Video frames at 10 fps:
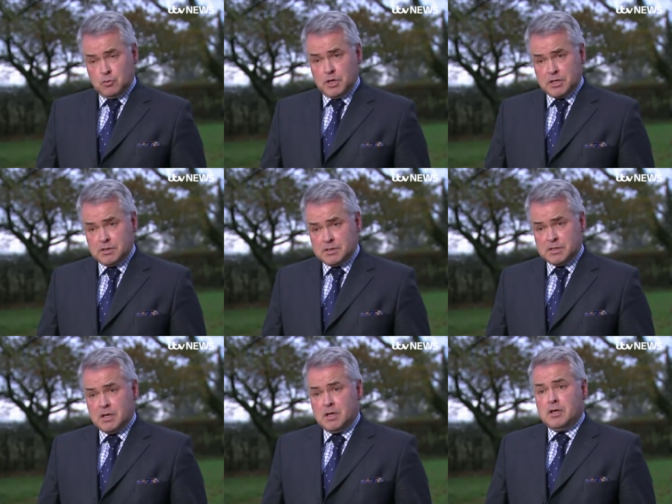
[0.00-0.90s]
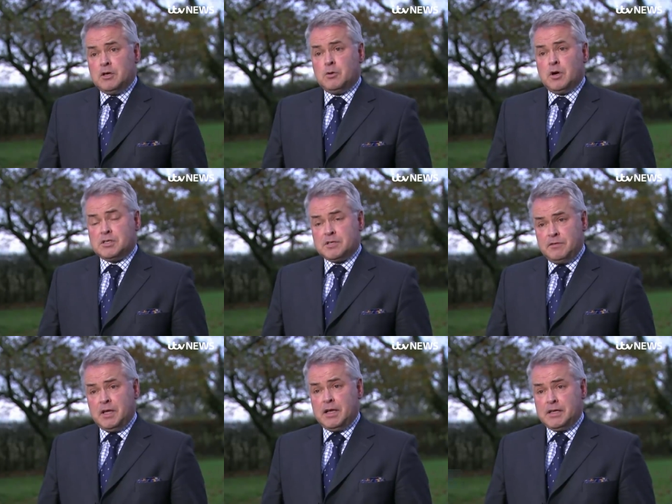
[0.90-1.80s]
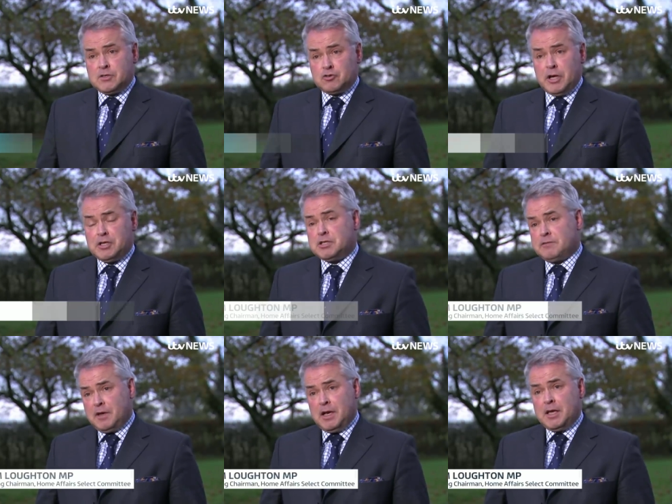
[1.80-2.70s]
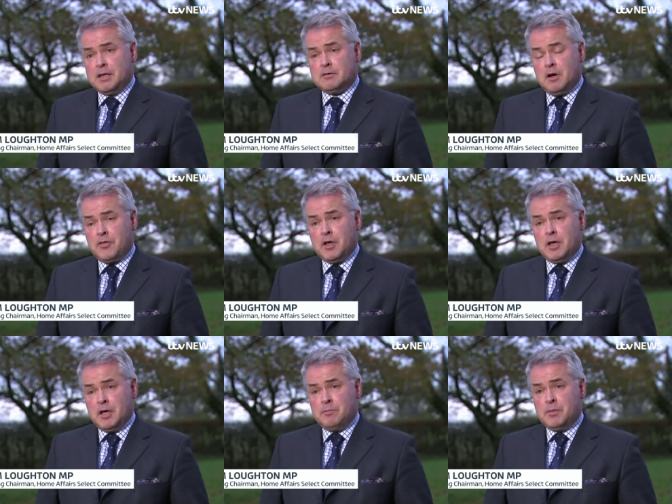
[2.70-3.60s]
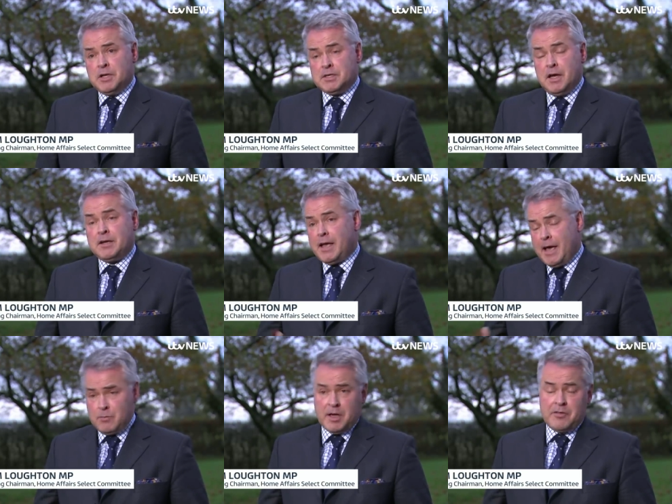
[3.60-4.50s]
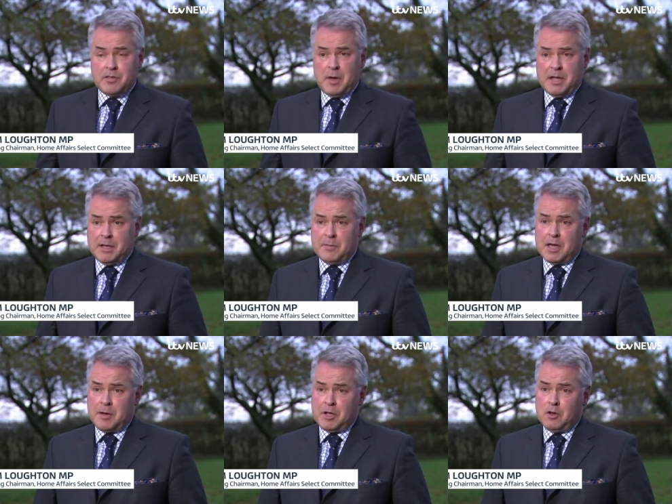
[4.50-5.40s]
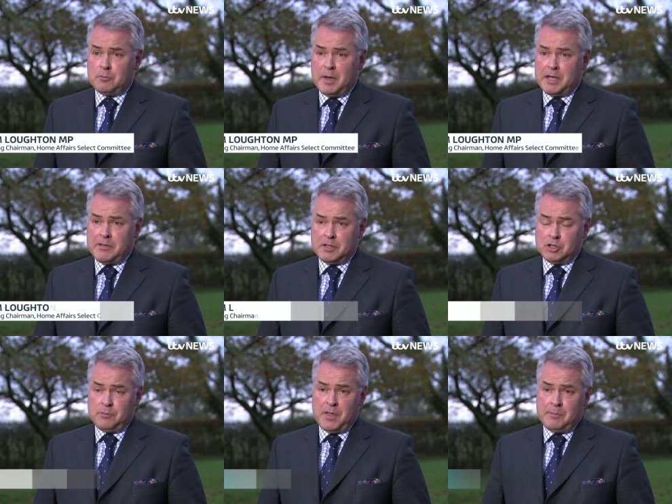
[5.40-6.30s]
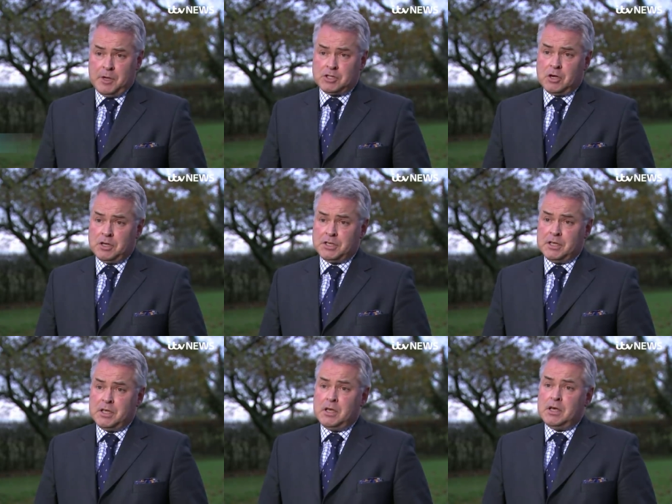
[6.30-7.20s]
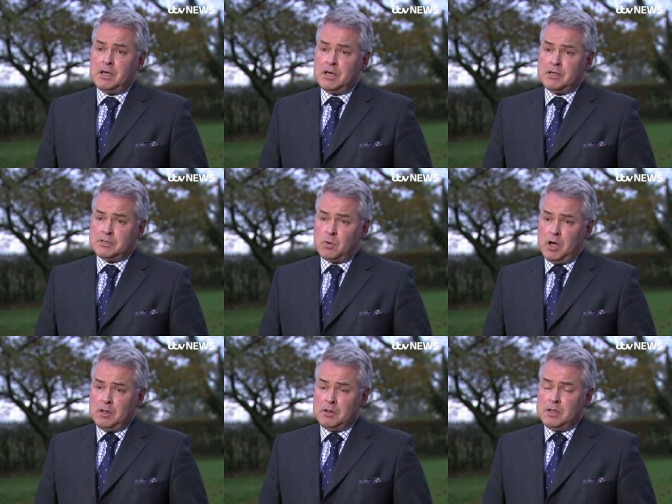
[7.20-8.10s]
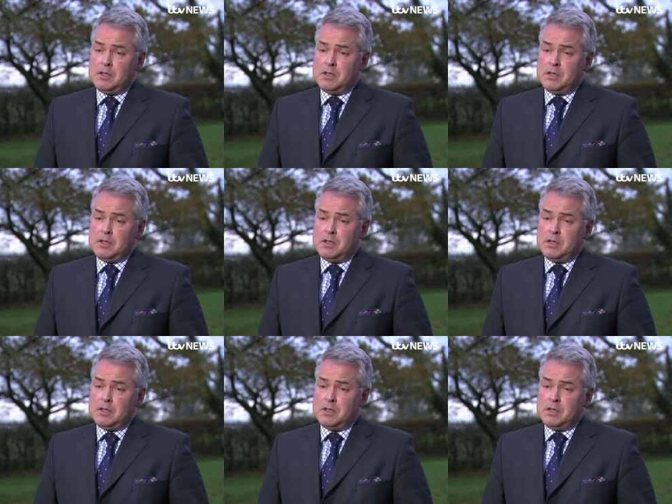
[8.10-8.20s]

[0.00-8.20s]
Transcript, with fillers: workers who are severely stretched, feeling rather uh, burnt out, and we had the pandemic coming along, making their job that much harder uh, as well.